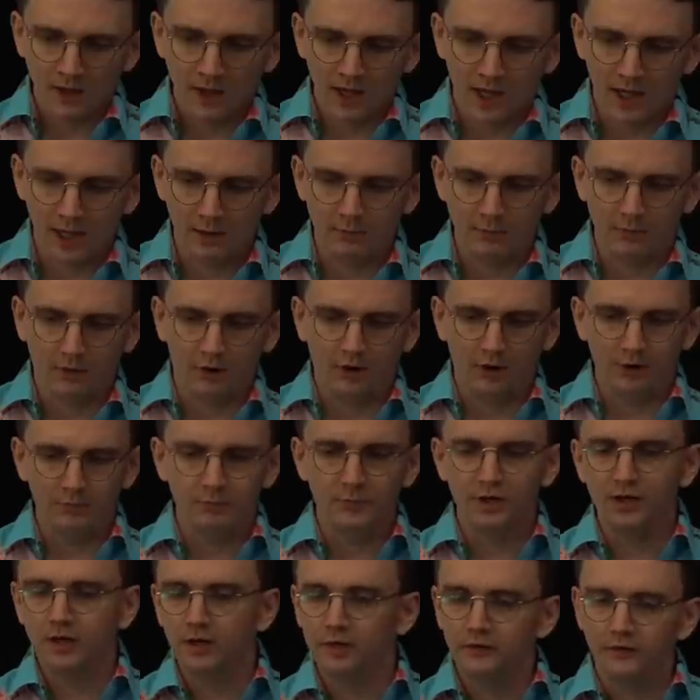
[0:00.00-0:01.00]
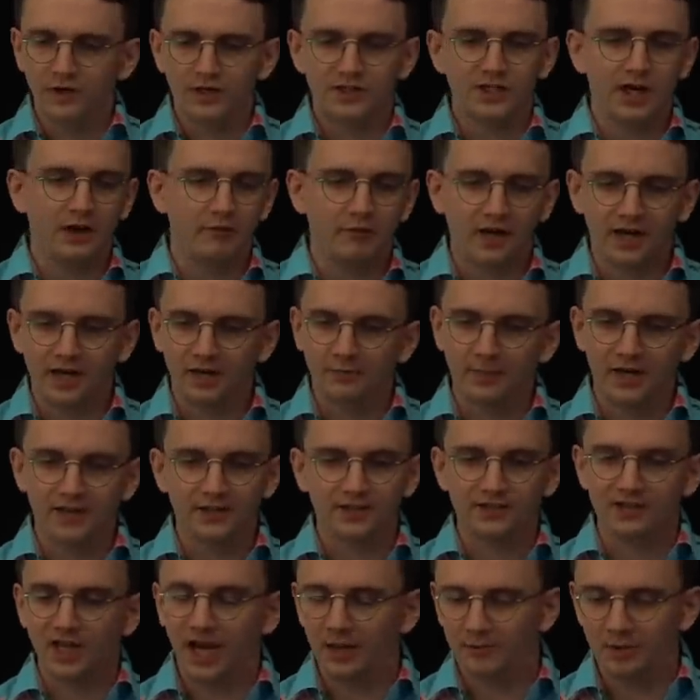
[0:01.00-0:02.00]
Um, on manoeuvres, I recommend
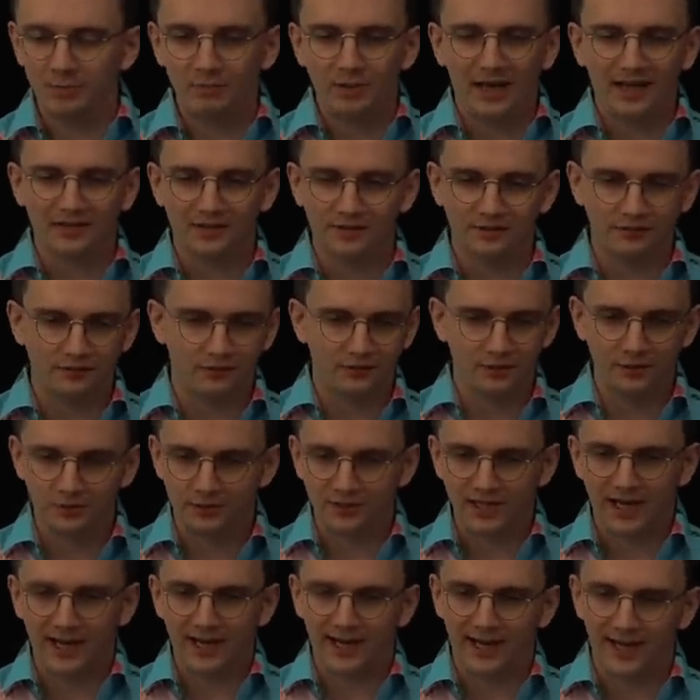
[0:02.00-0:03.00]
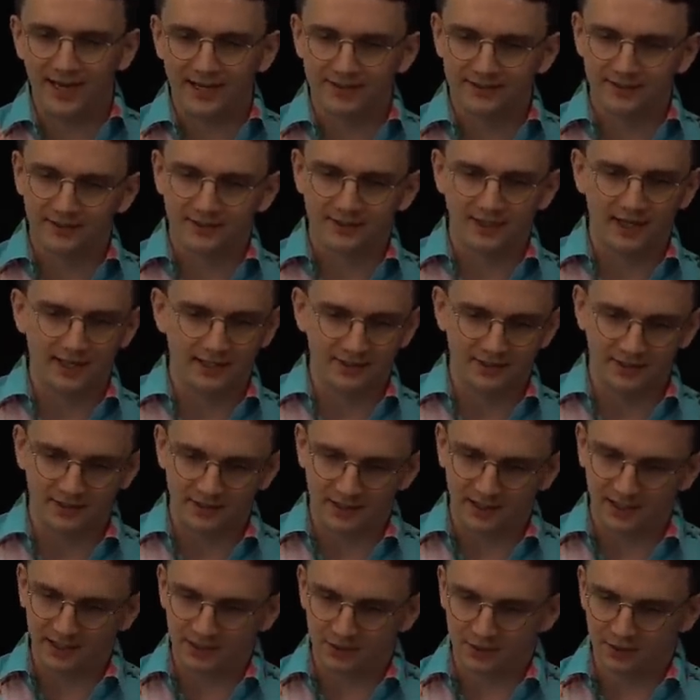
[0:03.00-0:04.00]
Simon Batten's futile exercises,
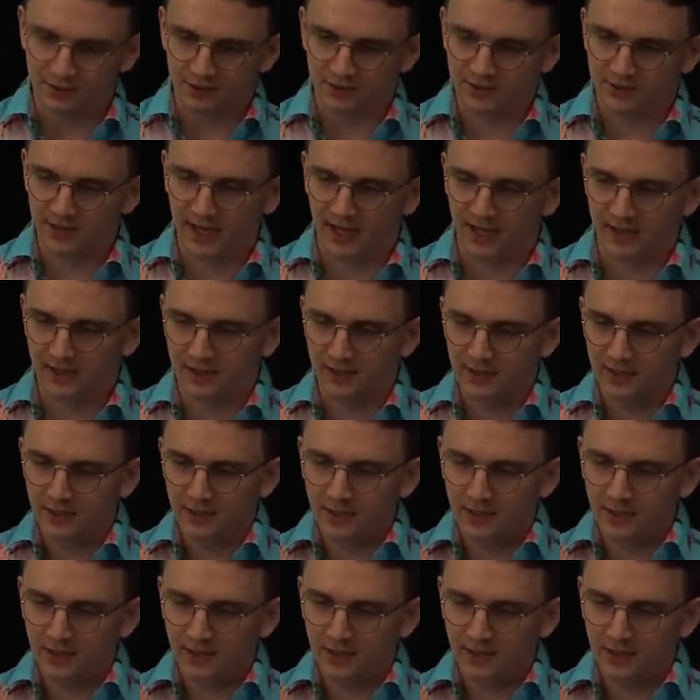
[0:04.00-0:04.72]
I should say.